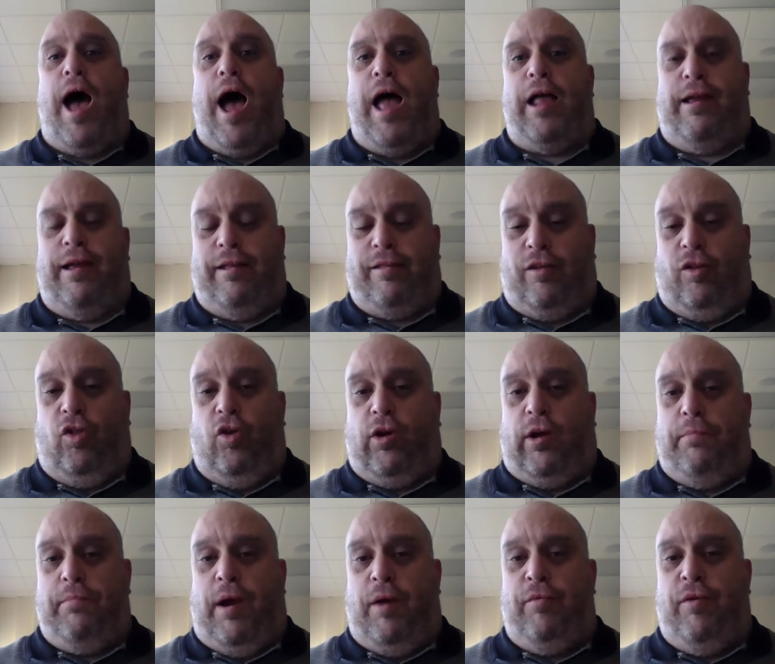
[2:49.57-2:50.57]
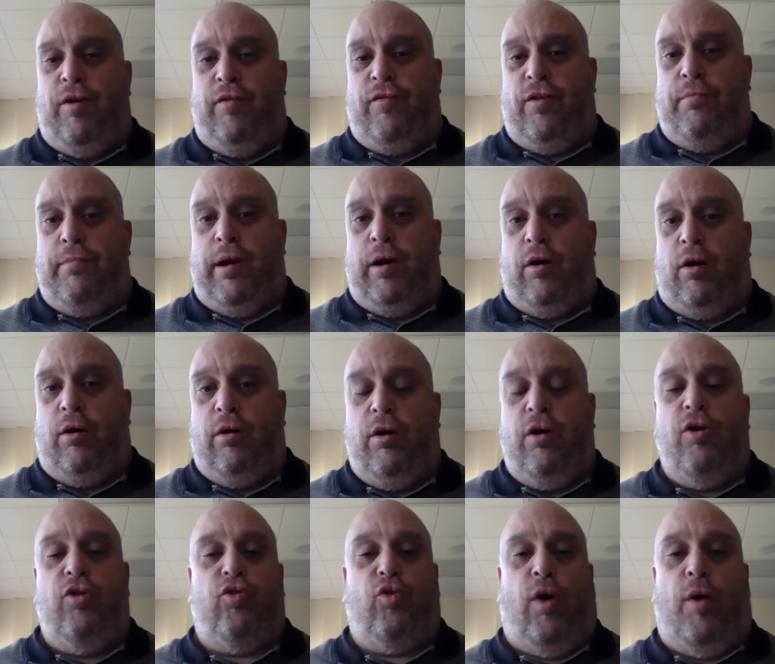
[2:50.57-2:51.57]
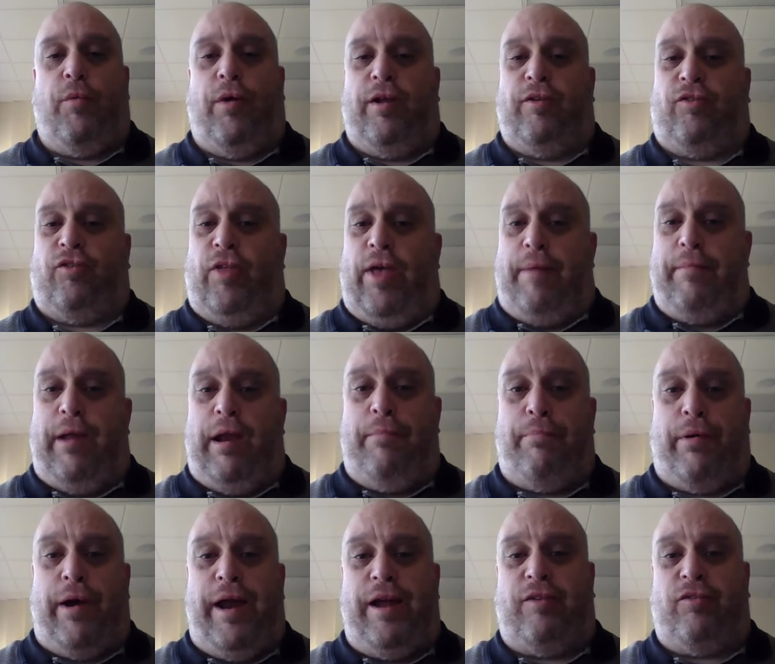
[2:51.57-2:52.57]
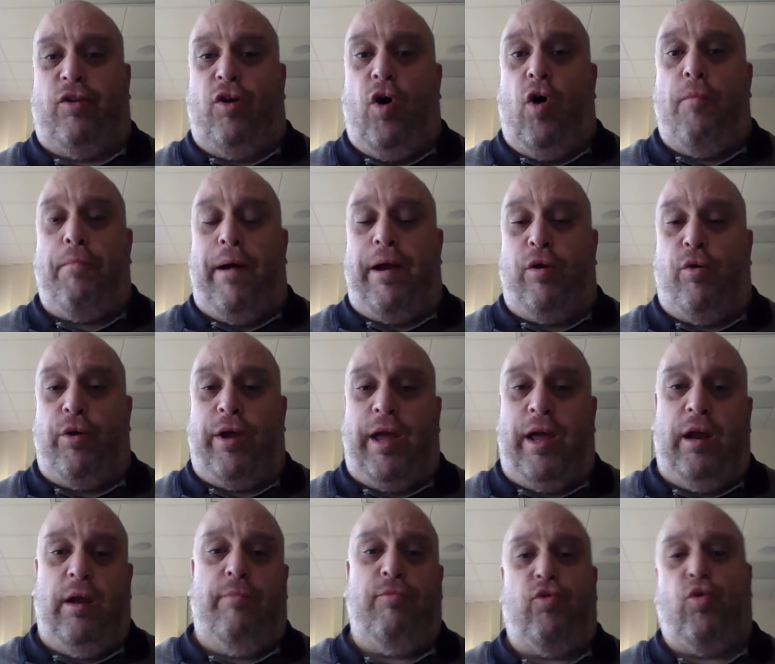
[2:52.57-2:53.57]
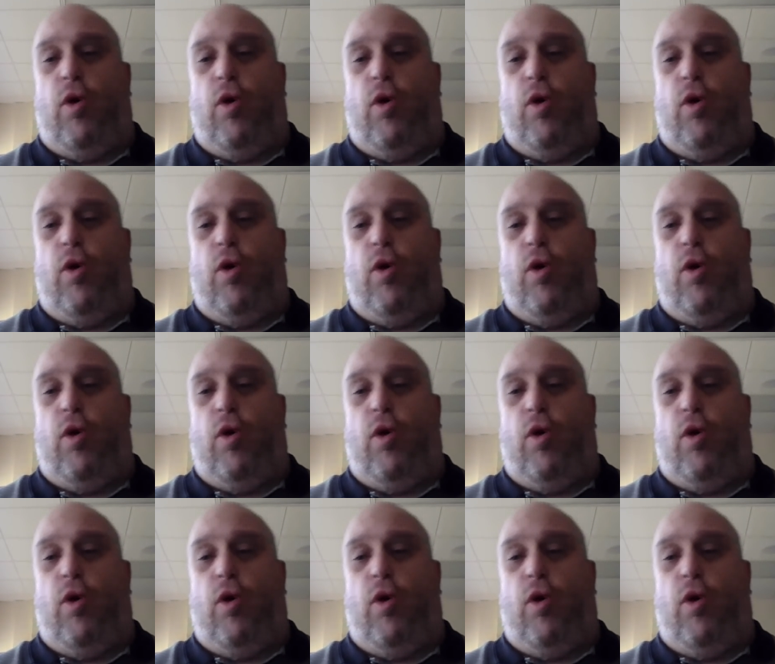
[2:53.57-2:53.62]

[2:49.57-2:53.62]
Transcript: I get to look in my rearview mirror. Do I want to slam on the brakes and hope I don't hit him?